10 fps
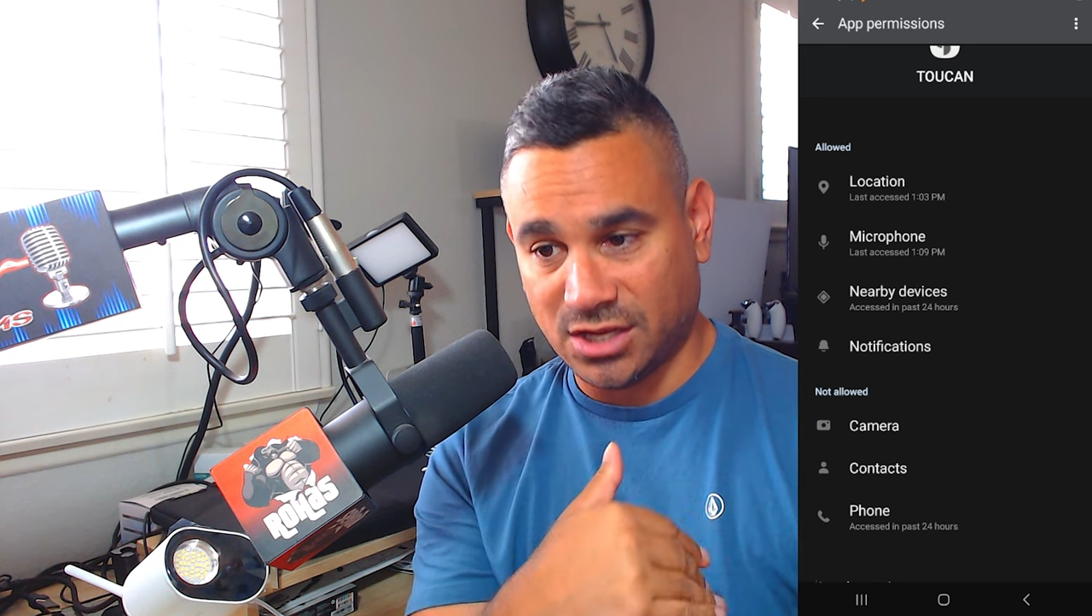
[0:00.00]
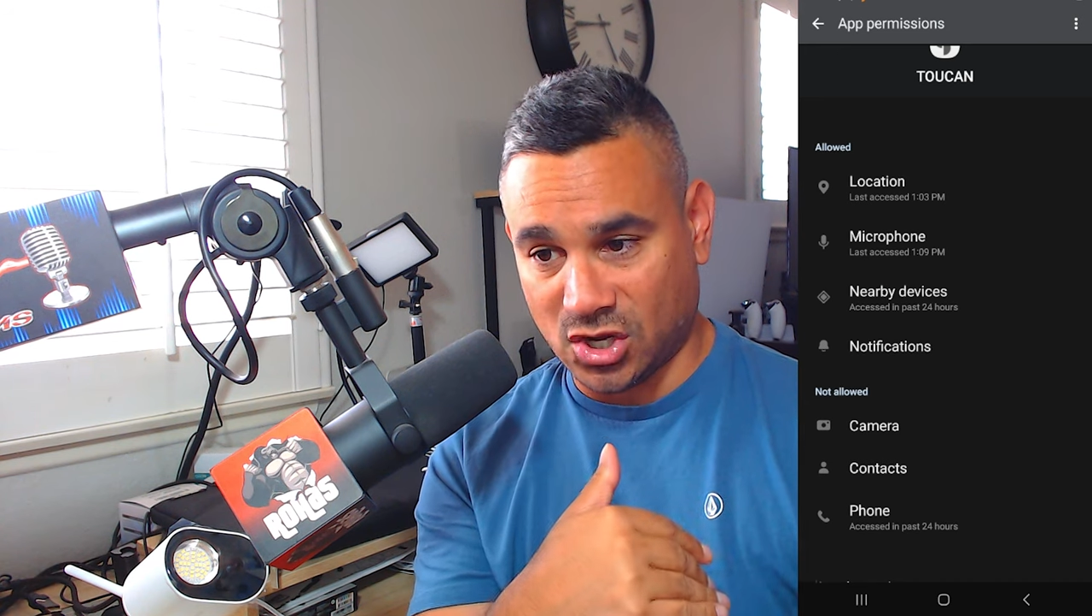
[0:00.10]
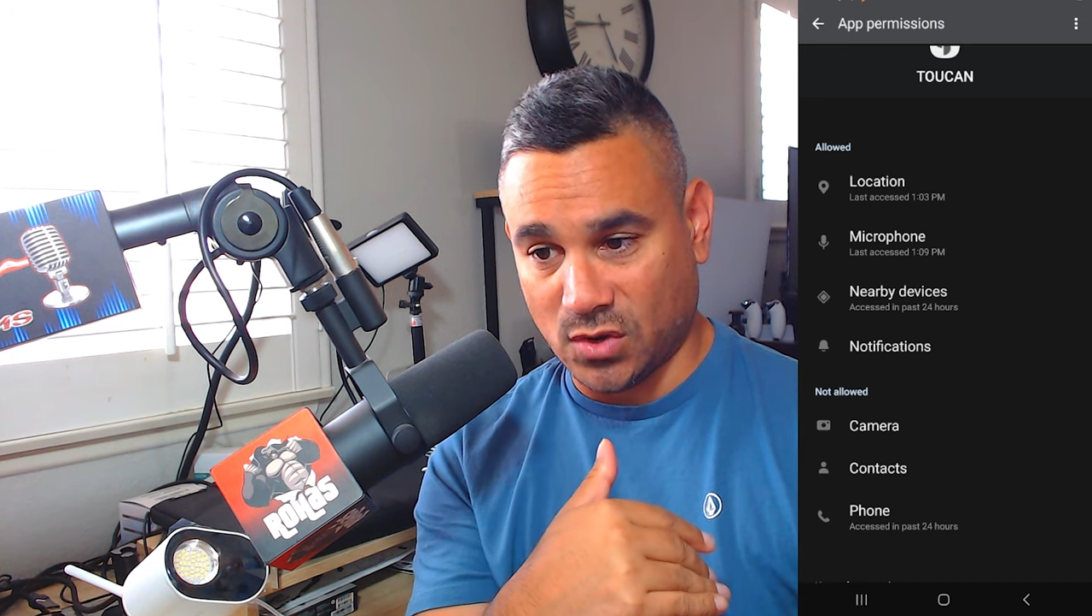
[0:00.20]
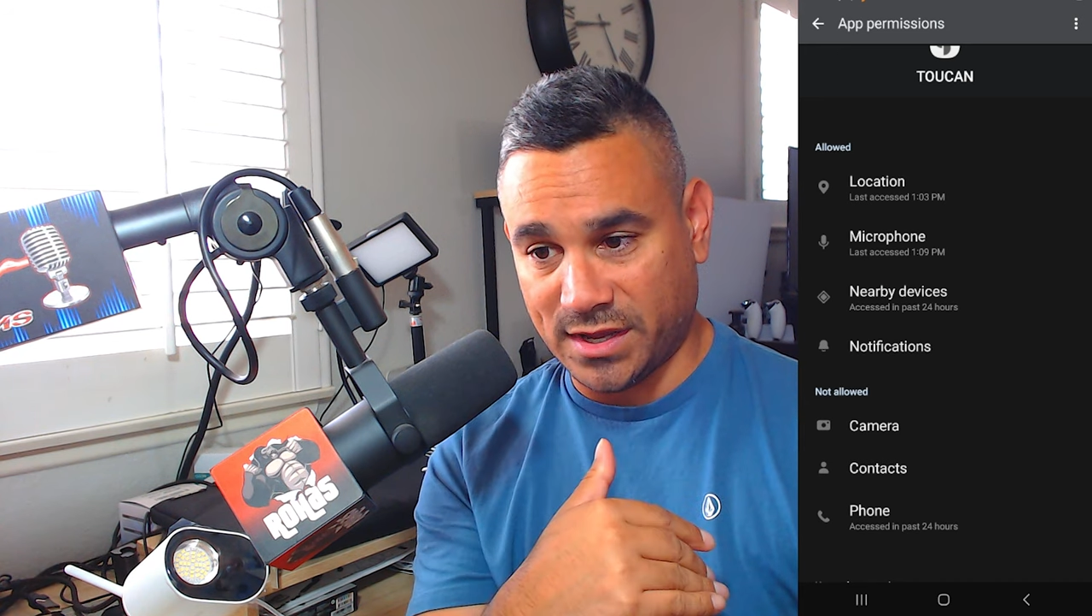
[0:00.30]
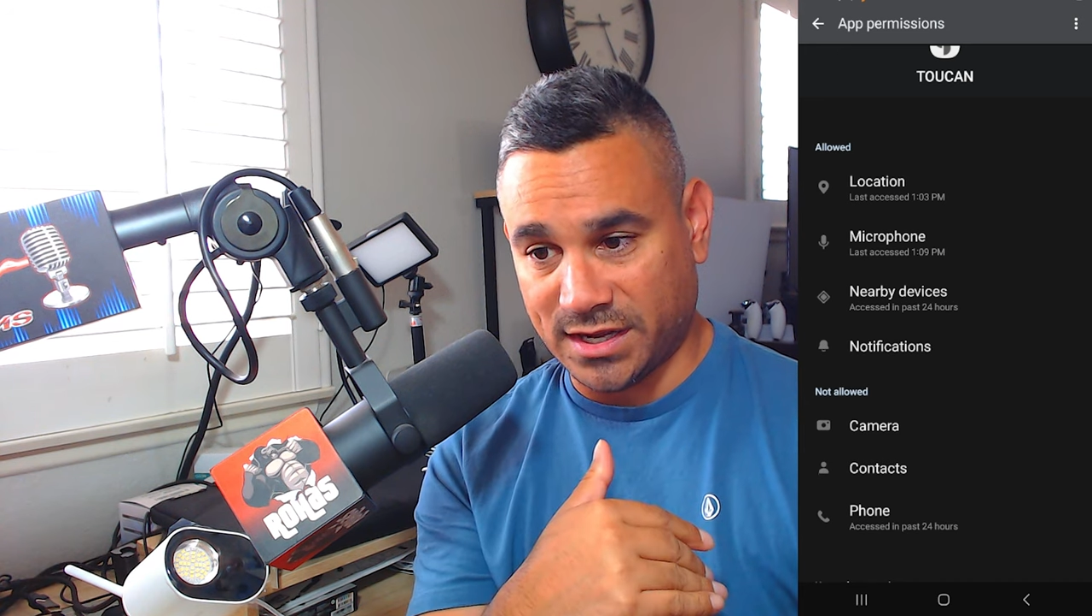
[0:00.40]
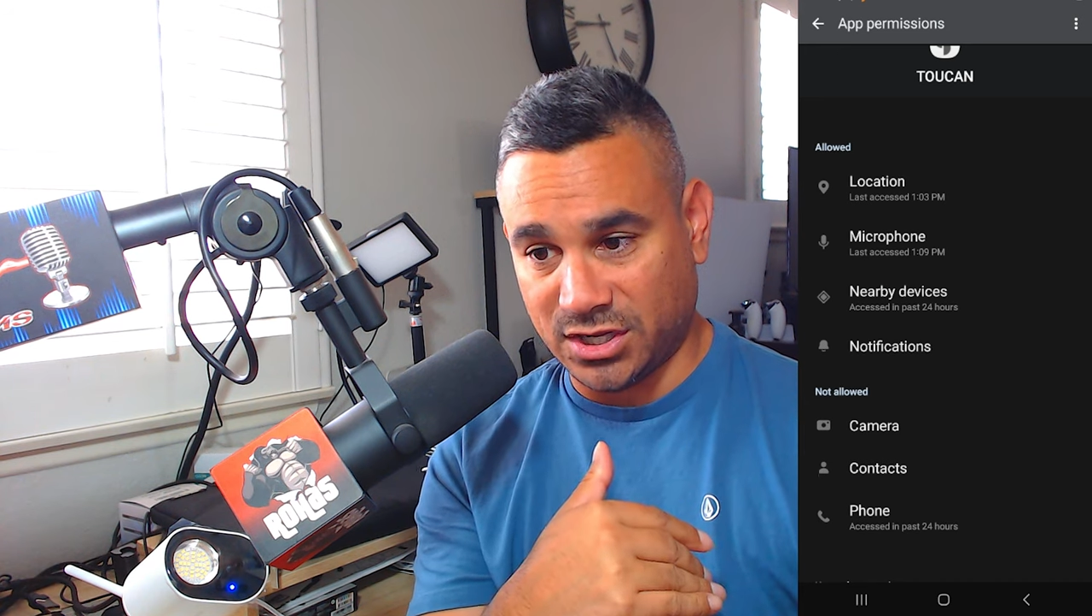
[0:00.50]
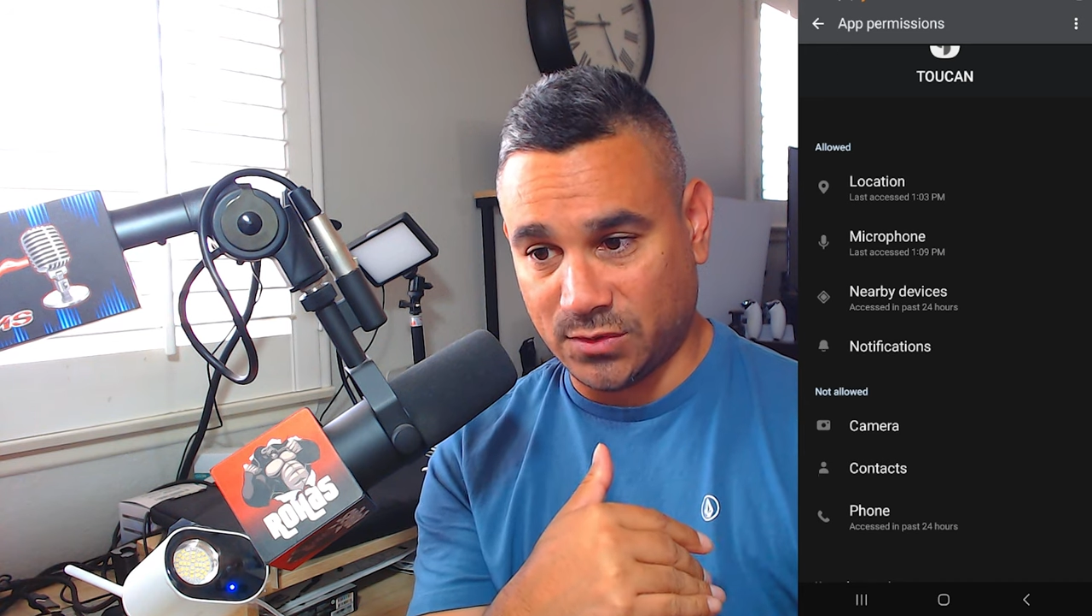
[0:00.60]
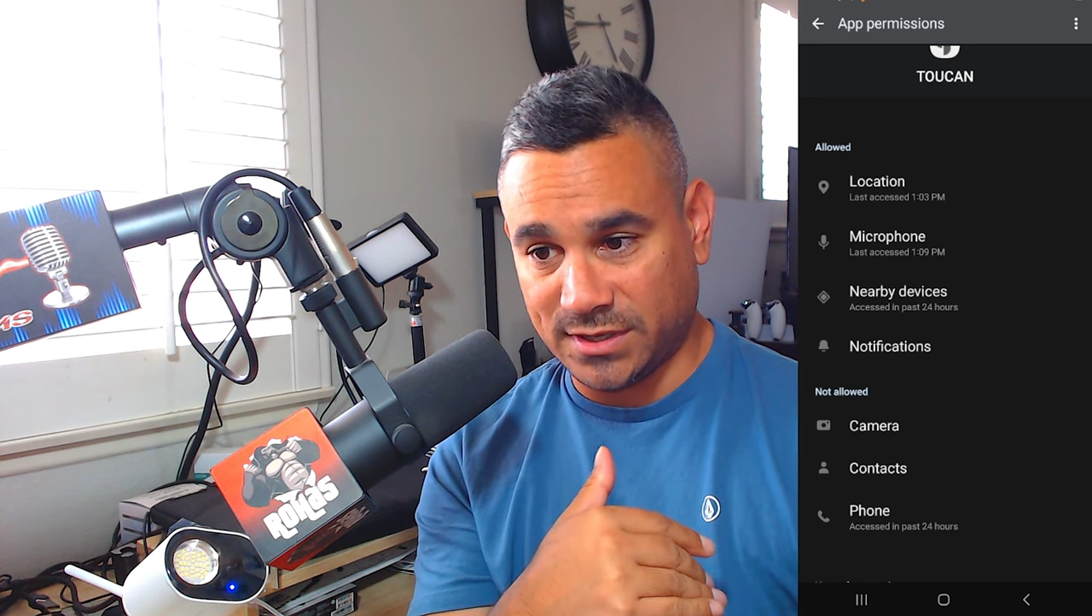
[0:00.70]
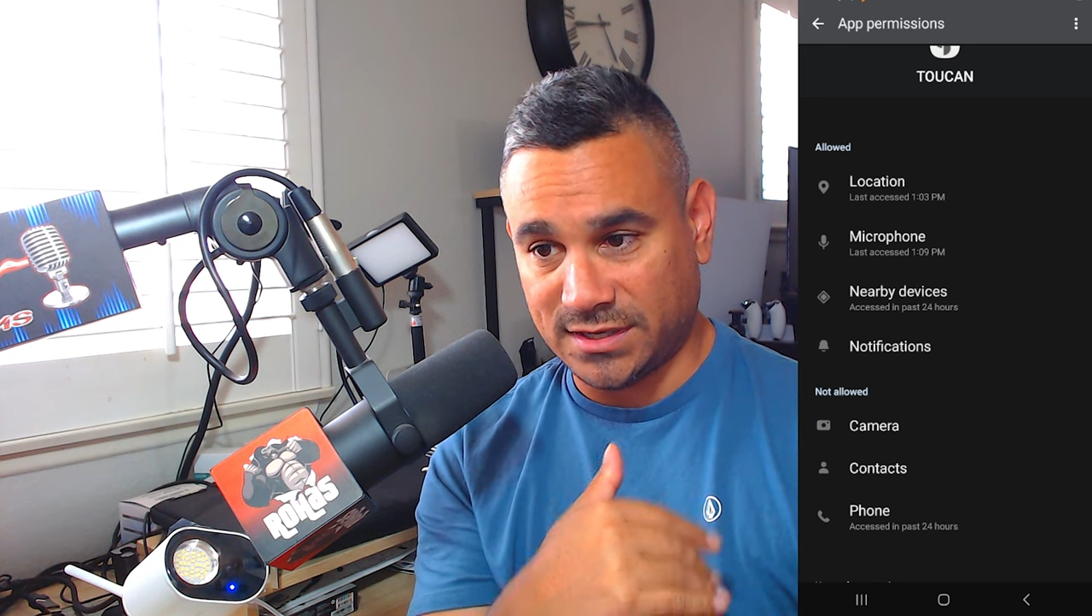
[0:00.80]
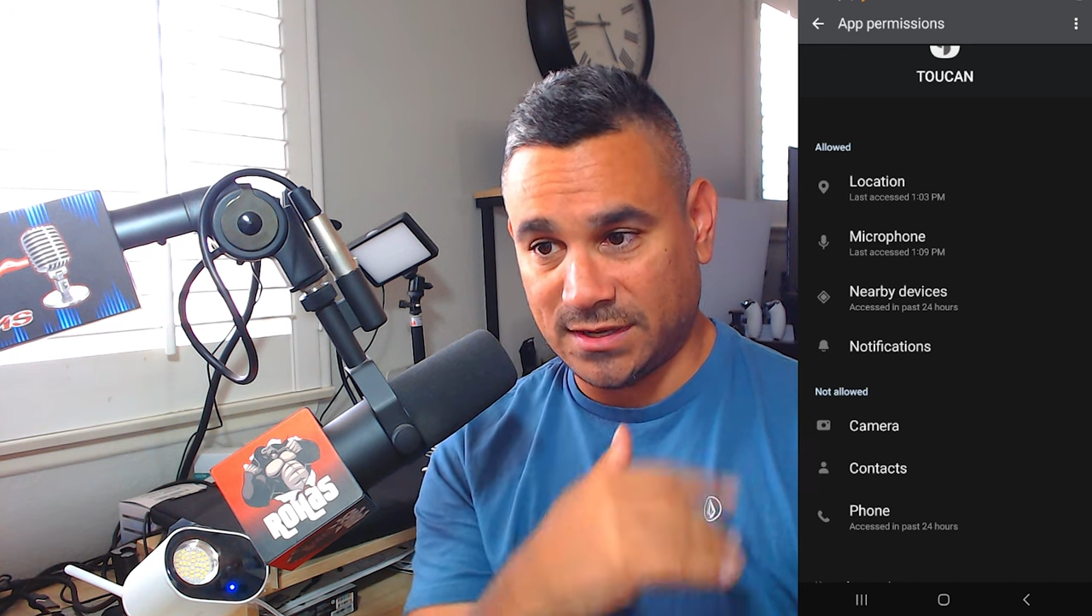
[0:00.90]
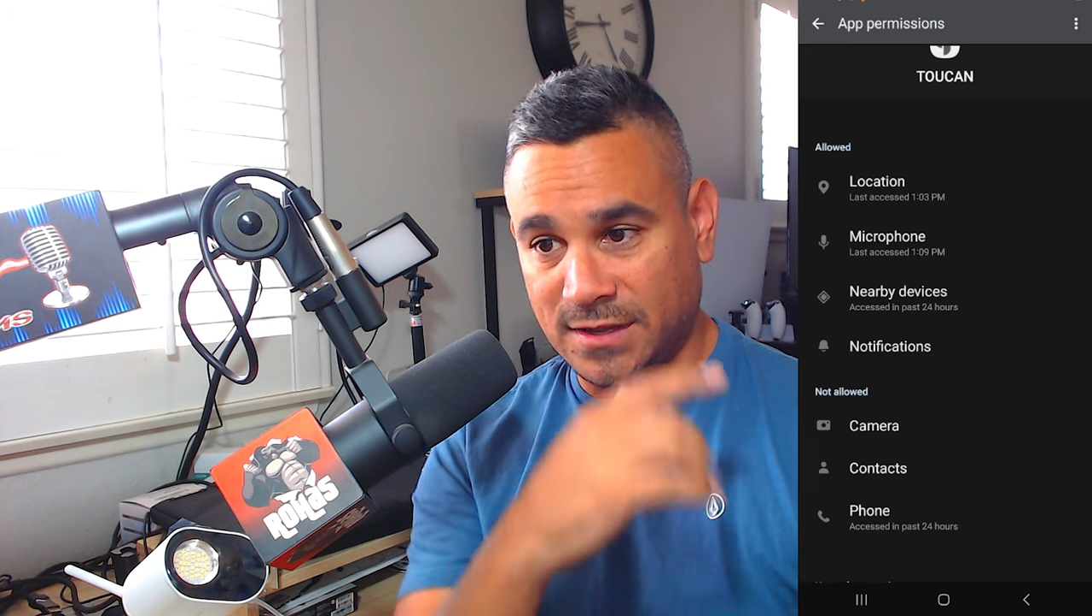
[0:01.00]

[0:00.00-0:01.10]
go ahead and do it